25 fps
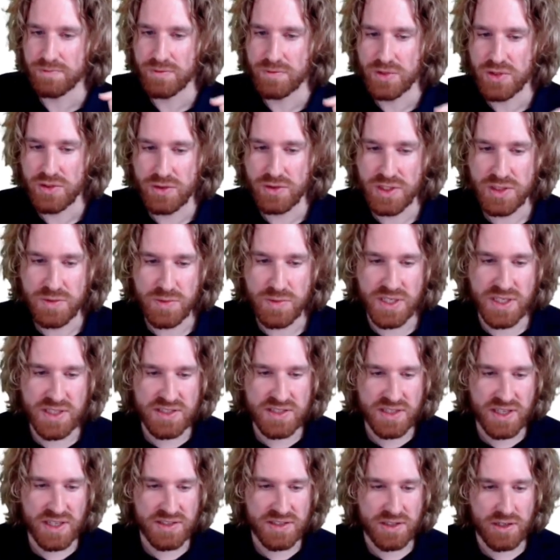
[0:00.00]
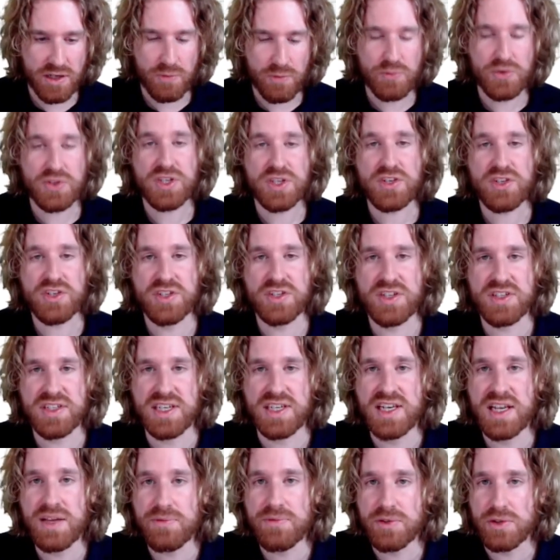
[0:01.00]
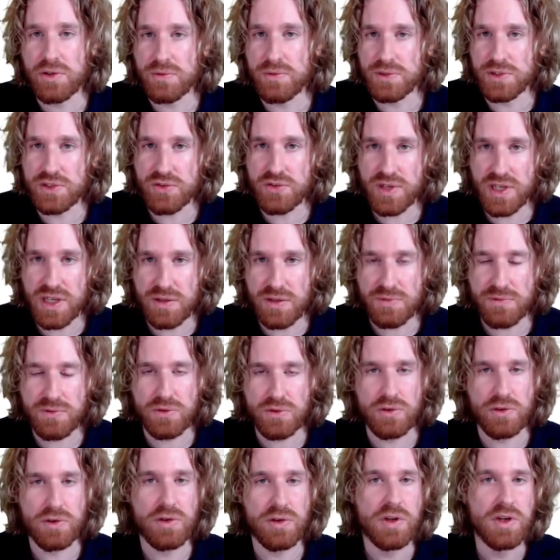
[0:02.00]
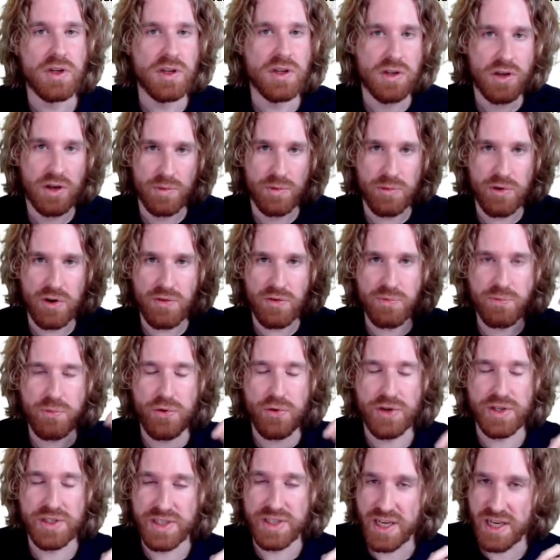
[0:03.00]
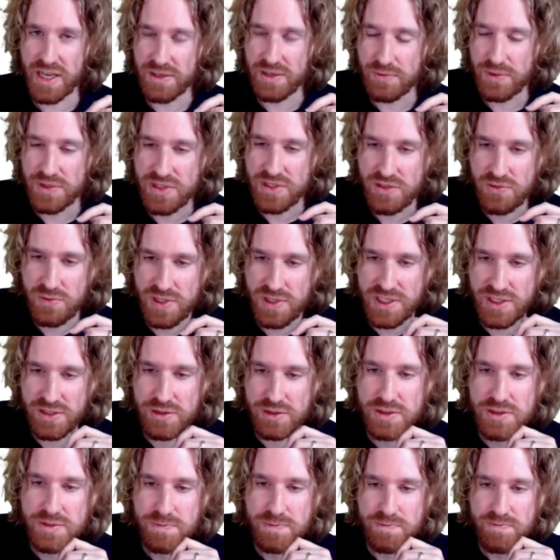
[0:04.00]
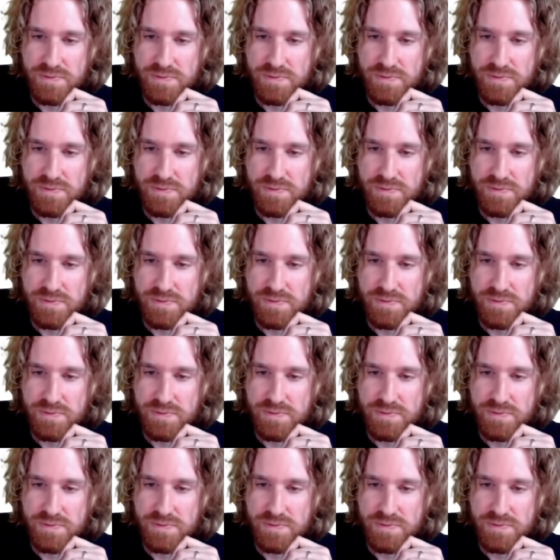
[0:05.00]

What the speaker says: So this means that our precision is 11 over 12 or above 0.9, which is really good.